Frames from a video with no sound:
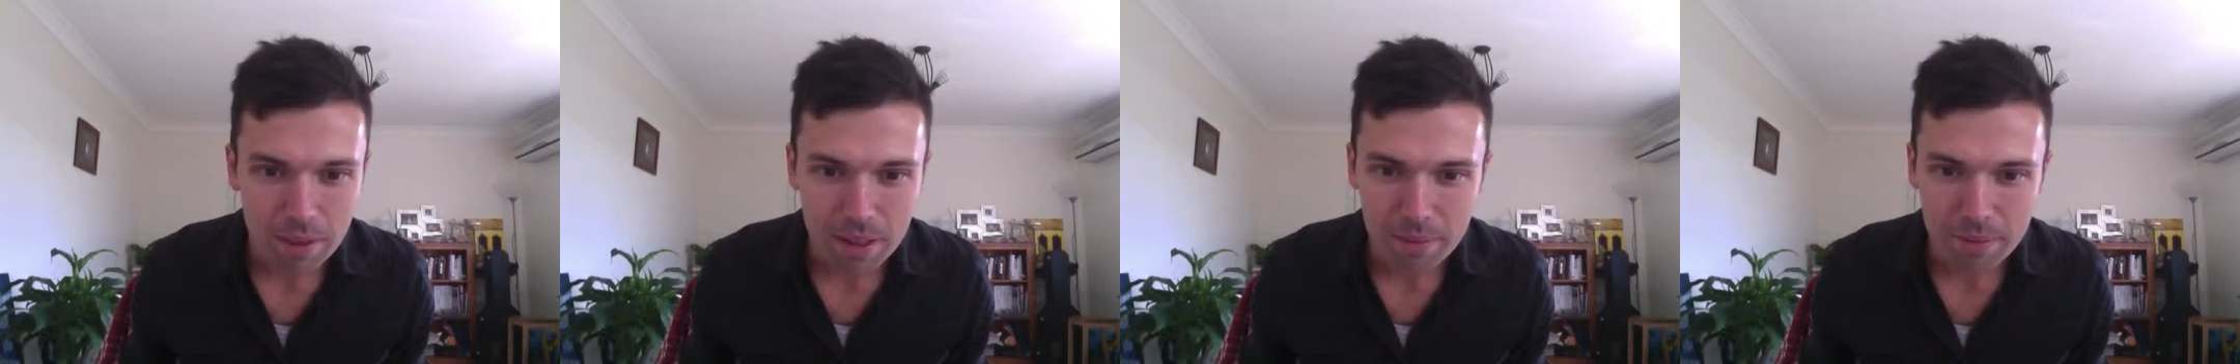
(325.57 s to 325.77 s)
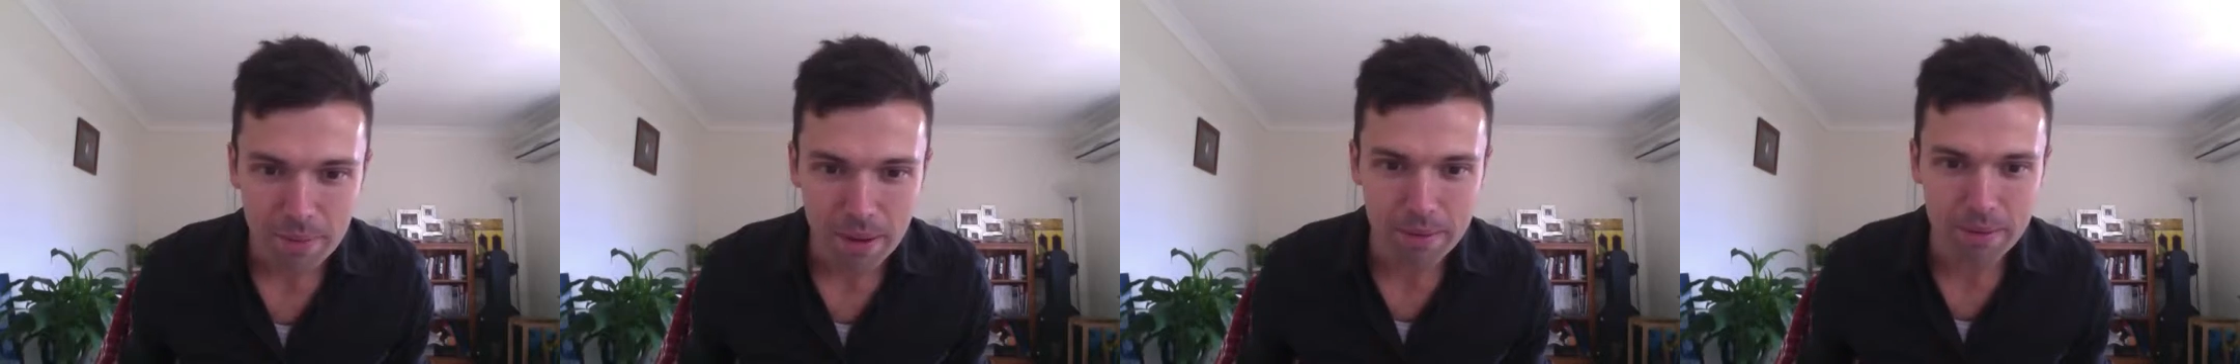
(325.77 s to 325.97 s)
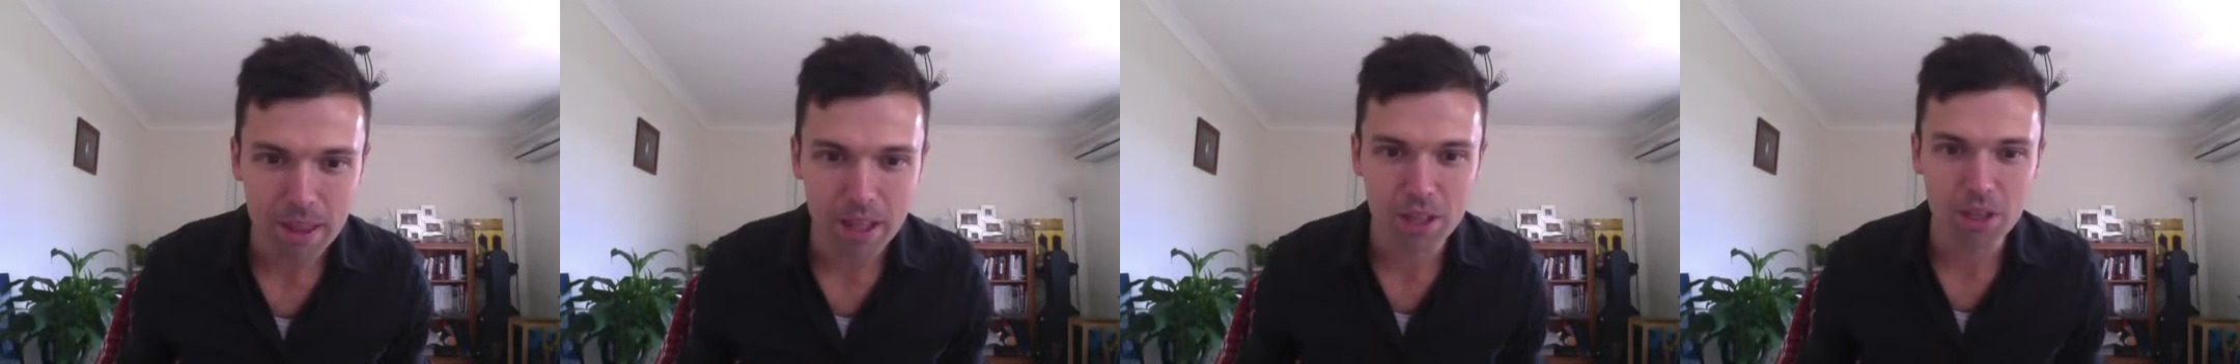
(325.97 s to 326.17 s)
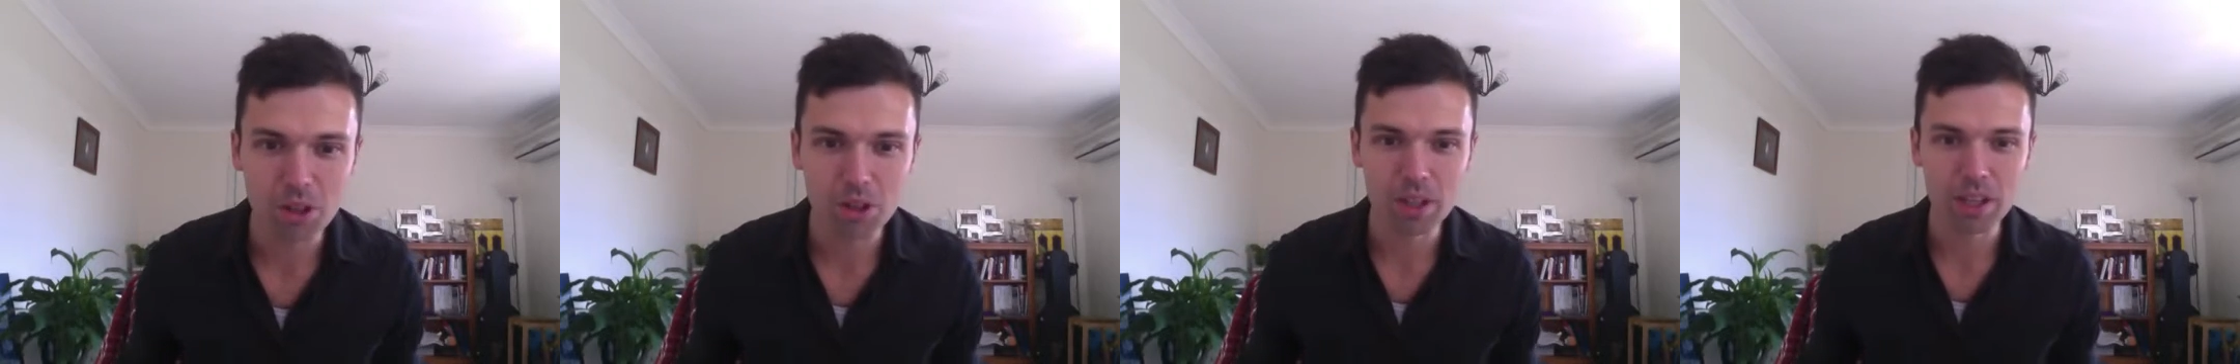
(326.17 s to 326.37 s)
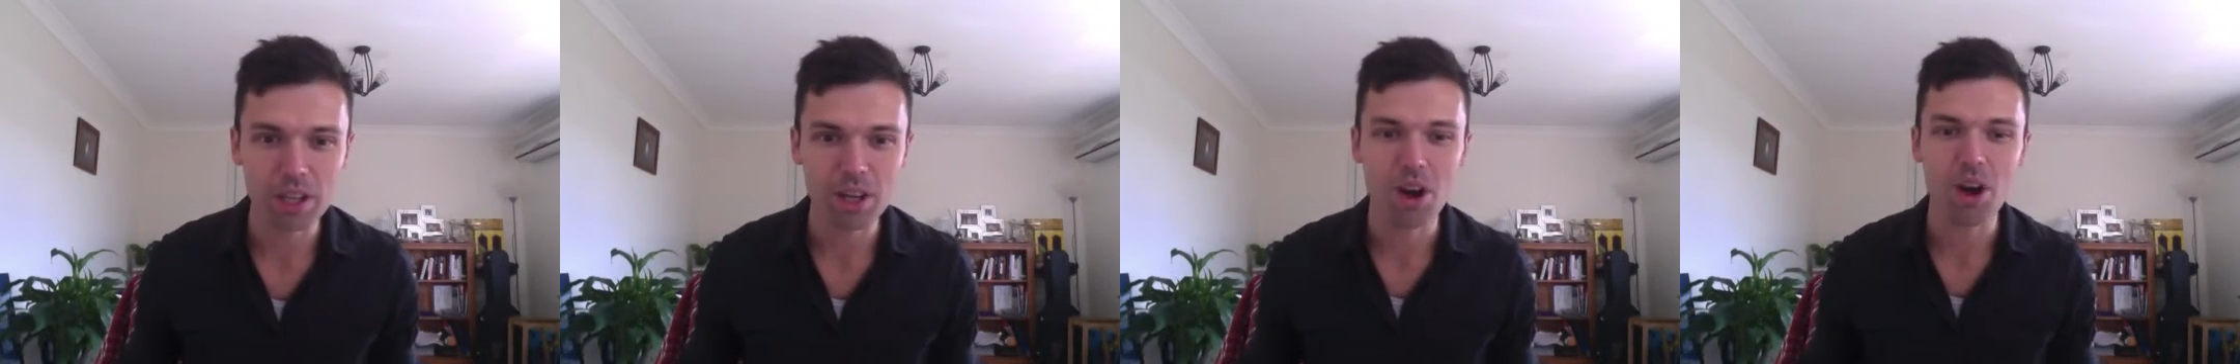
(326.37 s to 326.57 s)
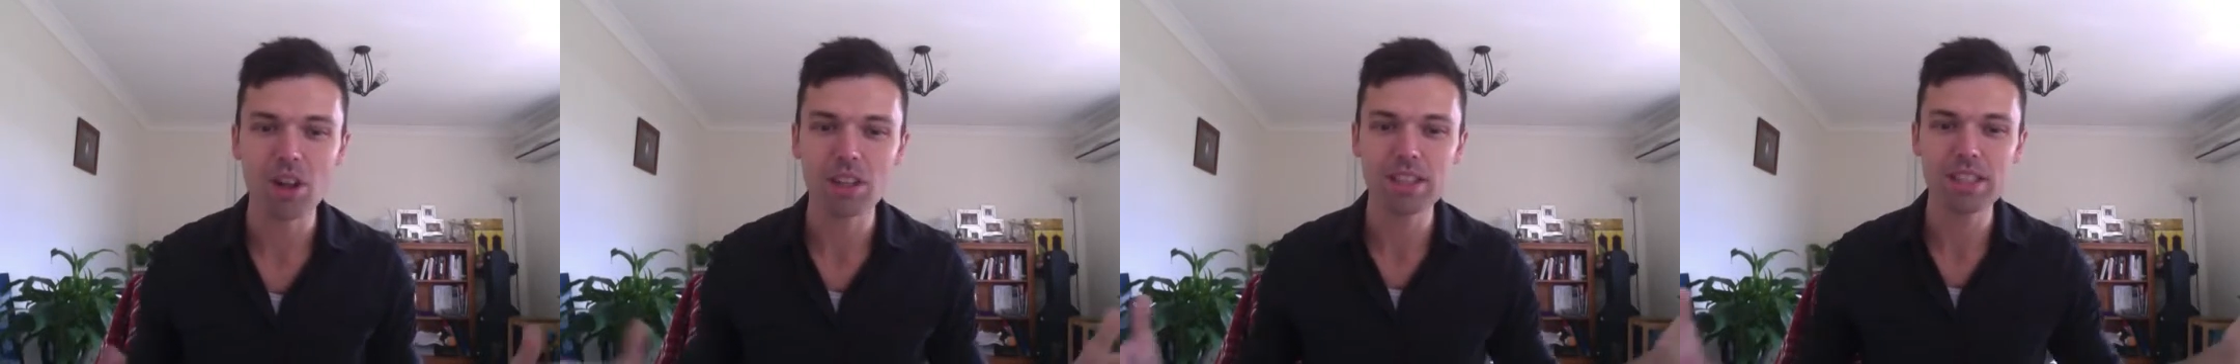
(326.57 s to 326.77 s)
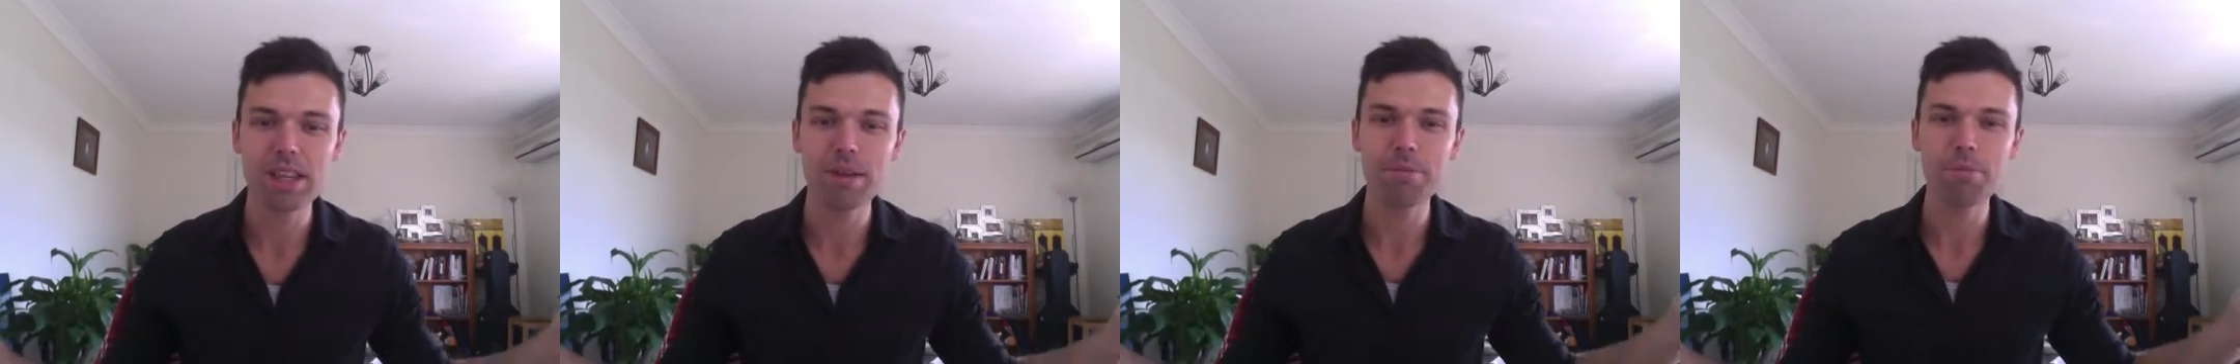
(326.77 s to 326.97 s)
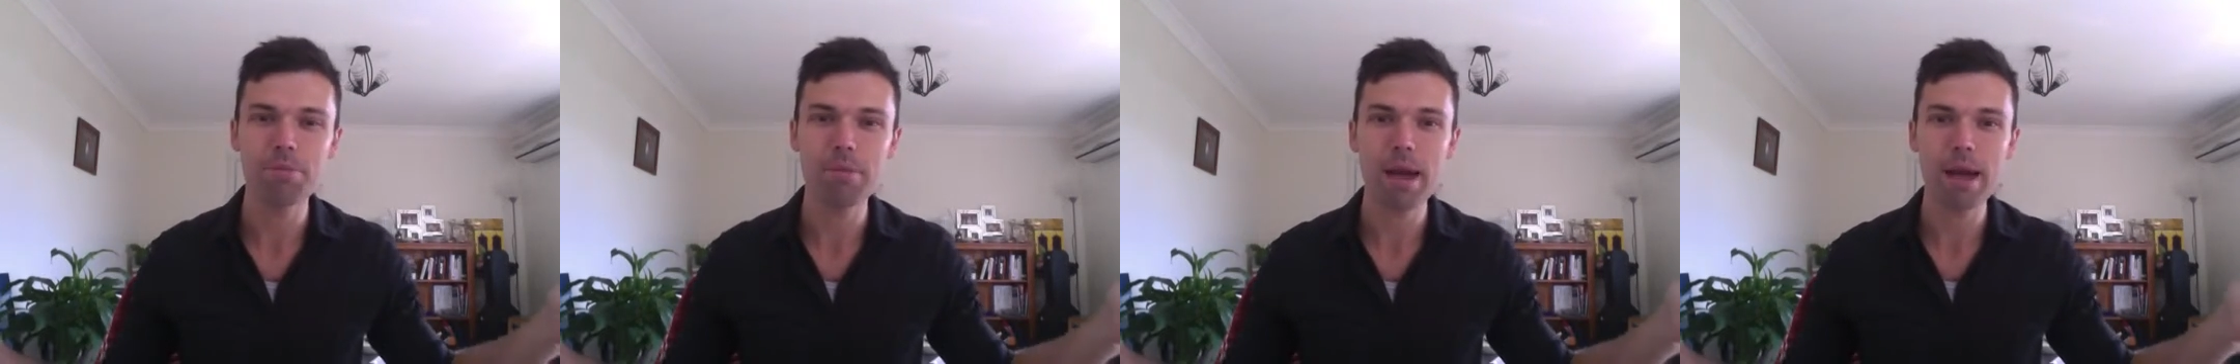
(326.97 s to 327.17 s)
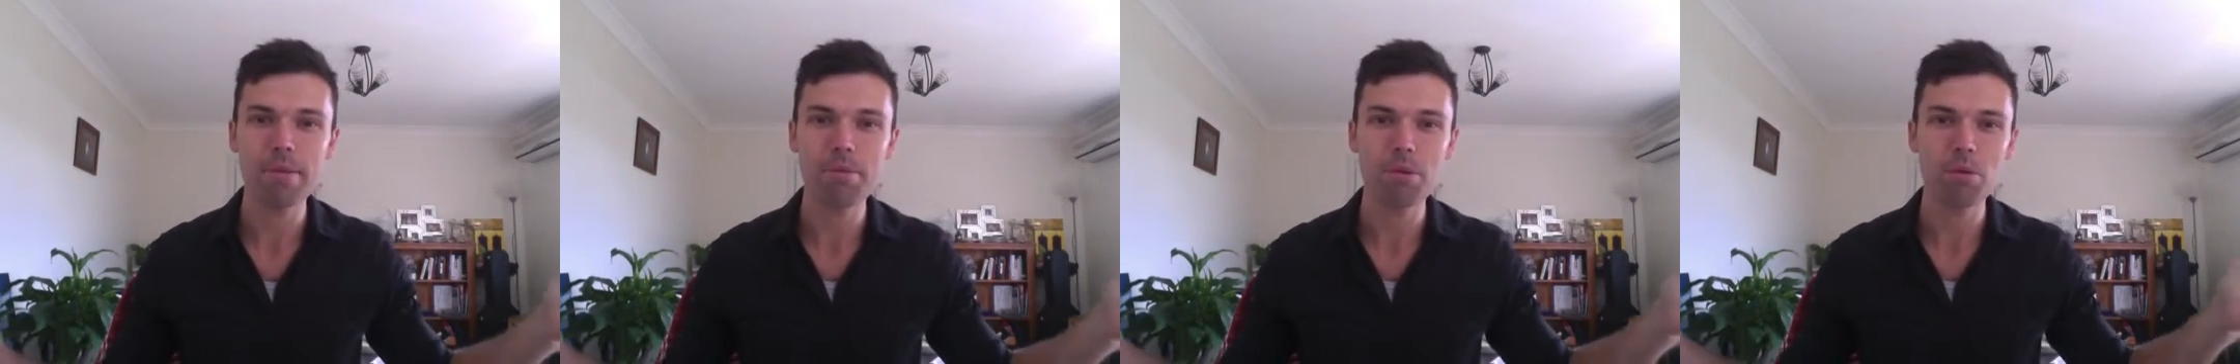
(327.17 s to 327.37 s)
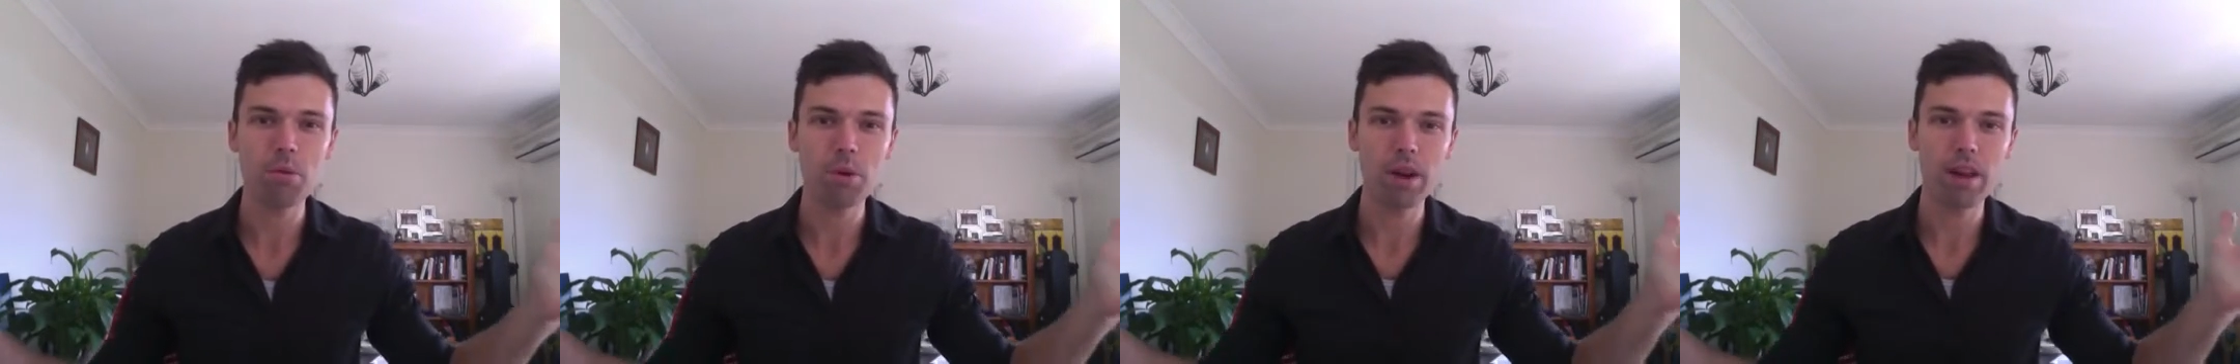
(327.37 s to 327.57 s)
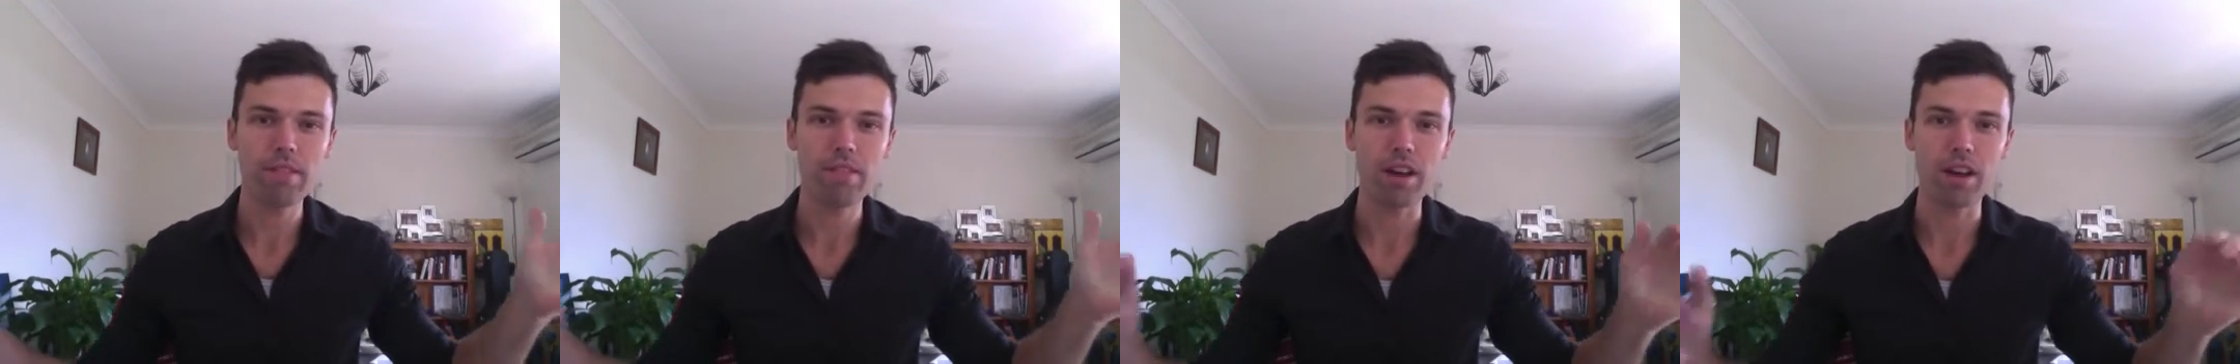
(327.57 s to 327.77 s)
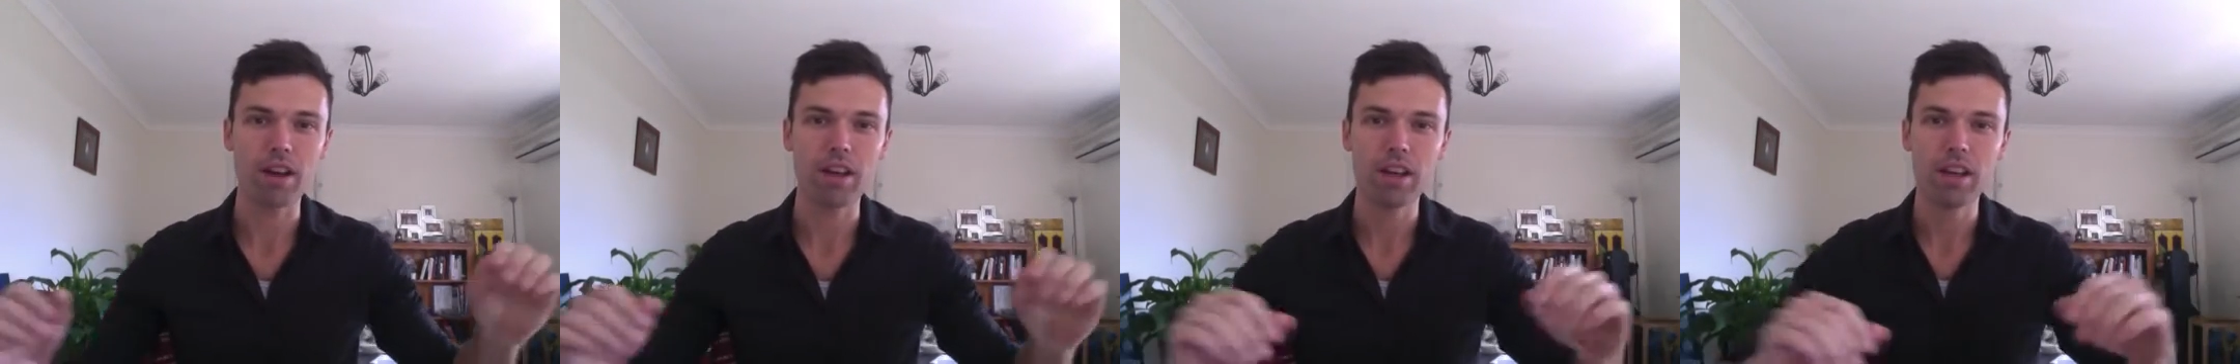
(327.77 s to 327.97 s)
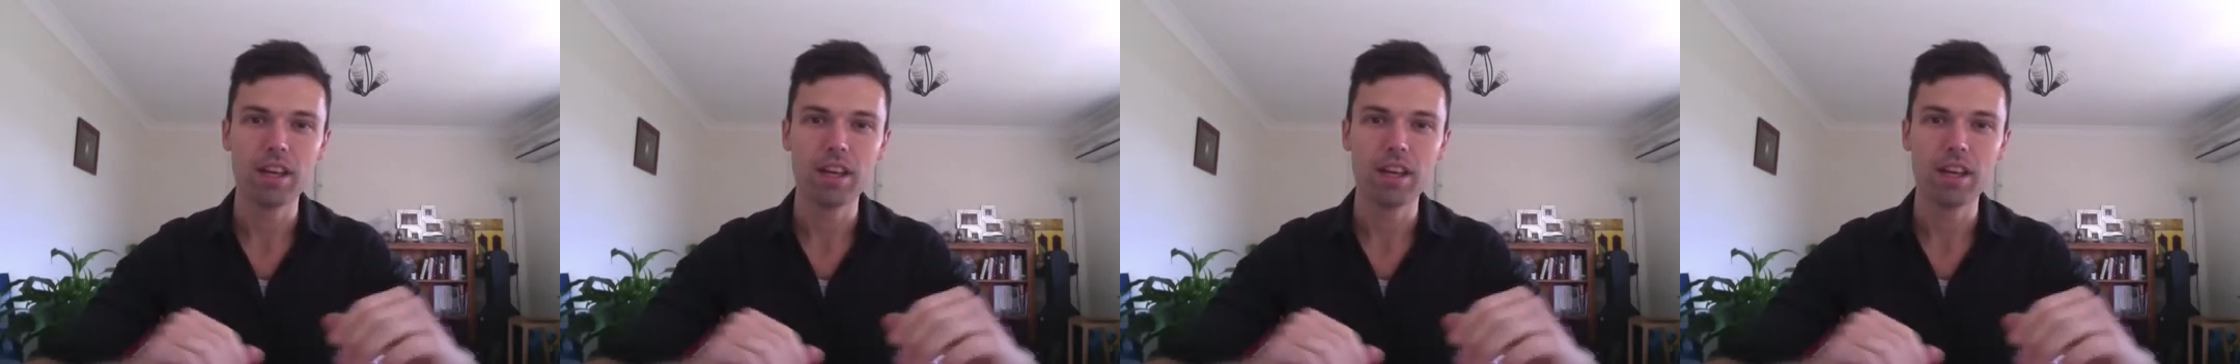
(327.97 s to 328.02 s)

Maybe they call it a concept map, whatever.